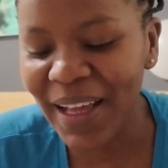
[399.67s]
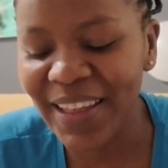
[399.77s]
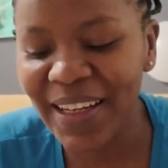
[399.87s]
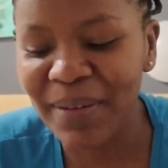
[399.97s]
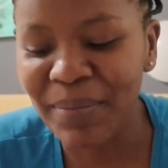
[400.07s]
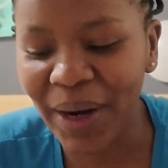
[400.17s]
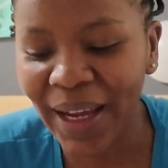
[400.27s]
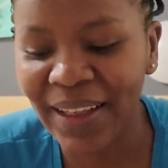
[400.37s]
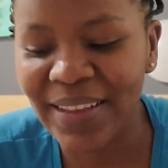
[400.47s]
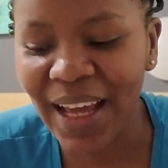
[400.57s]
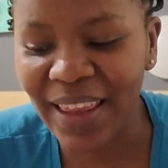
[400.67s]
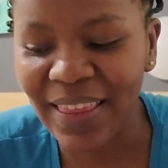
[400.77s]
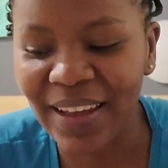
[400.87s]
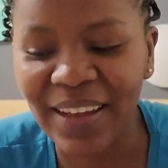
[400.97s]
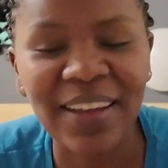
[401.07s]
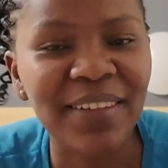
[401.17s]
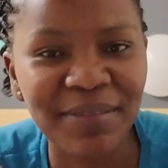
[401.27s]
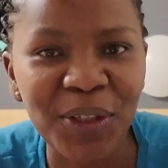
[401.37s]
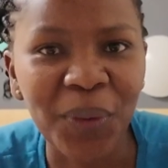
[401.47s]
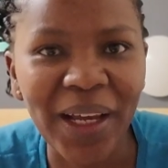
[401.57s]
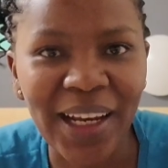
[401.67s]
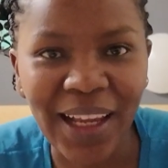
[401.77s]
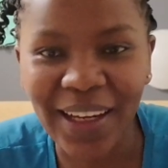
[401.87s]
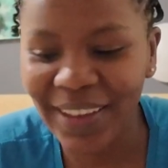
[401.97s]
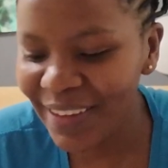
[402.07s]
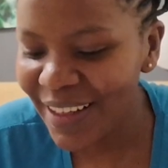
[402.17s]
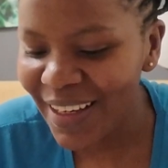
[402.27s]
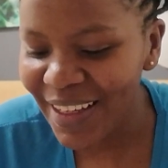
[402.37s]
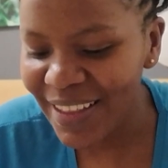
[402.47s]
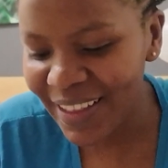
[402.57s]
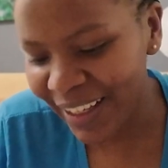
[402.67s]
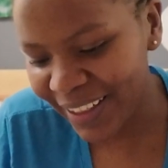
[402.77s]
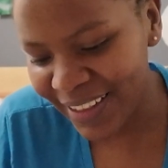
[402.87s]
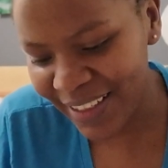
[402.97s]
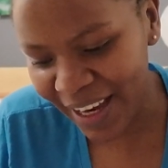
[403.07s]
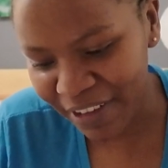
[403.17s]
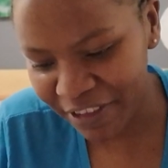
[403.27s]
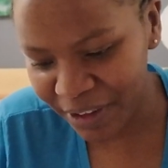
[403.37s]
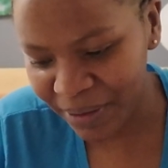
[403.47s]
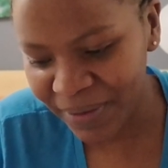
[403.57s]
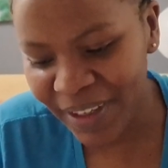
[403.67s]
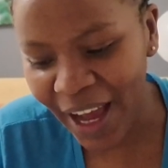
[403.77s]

And then in brackets, I think your airline is lucky to have you.